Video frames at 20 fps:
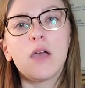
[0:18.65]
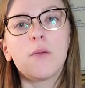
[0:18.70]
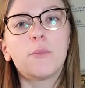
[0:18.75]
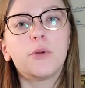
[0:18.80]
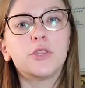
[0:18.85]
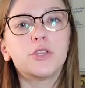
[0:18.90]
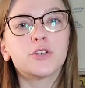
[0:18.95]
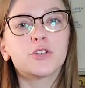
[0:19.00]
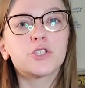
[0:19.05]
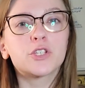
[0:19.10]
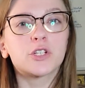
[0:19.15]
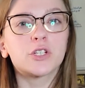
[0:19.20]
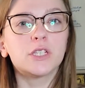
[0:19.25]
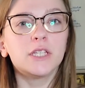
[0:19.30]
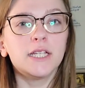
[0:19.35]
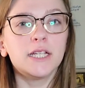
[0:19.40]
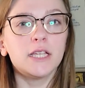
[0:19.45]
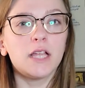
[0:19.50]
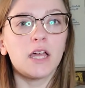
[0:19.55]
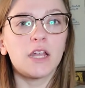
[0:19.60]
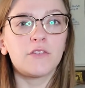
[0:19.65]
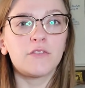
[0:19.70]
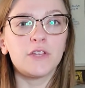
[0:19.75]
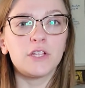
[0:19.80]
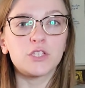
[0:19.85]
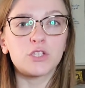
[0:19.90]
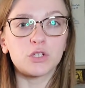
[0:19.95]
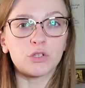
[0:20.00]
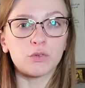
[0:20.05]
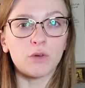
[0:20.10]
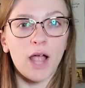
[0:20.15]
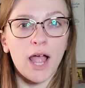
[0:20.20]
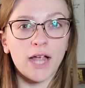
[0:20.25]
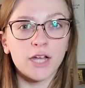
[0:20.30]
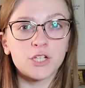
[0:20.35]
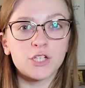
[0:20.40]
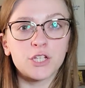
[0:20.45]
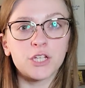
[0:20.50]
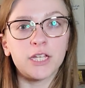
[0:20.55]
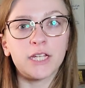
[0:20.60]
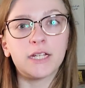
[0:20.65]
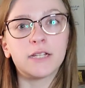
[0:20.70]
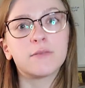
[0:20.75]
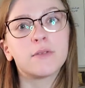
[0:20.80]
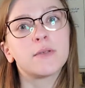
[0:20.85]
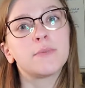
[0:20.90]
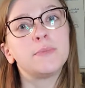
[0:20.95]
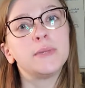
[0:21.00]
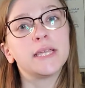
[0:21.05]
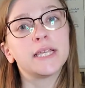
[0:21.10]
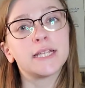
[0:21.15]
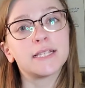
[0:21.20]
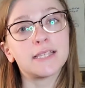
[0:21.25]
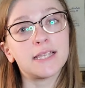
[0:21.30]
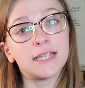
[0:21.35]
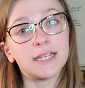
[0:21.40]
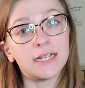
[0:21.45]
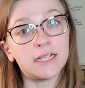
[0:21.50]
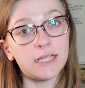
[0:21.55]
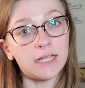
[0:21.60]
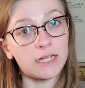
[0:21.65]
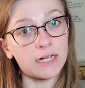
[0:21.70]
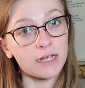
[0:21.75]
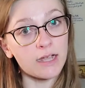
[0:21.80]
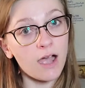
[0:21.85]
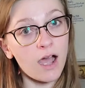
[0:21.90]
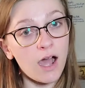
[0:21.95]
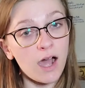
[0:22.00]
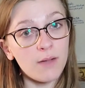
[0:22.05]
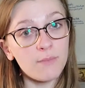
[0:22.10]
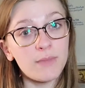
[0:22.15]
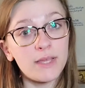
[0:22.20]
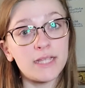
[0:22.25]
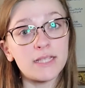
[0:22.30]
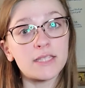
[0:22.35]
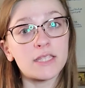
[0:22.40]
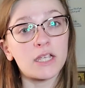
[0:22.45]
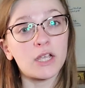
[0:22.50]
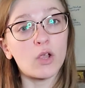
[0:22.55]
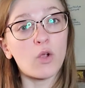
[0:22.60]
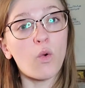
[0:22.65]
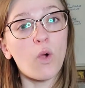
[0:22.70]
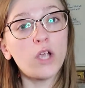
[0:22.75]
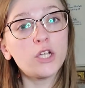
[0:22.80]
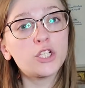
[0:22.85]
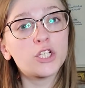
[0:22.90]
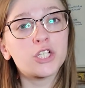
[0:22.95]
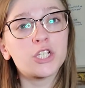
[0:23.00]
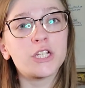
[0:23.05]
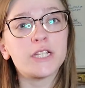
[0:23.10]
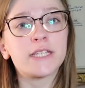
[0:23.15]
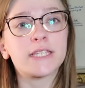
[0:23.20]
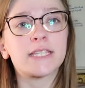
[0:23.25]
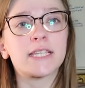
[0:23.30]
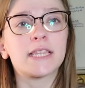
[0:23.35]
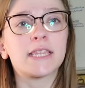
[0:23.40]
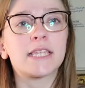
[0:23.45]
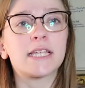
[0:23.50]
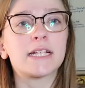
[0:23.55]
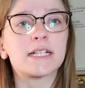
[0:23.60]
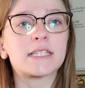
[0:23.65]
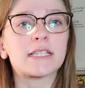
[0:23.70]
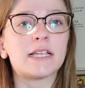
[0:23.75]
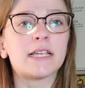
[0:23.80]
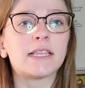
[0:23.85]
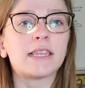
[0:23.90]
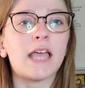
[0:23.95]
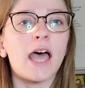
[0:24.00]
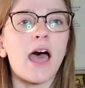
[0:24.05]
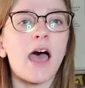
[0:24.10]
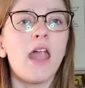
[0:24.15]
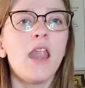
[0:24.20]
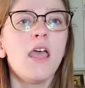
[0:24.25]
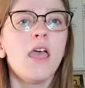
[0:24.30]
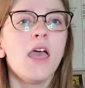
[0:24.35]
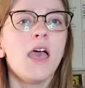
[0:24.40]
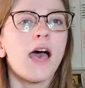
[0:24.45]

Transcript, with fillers: but there's certainly a lot of interaction because I get a lot of comments and questions and things like that.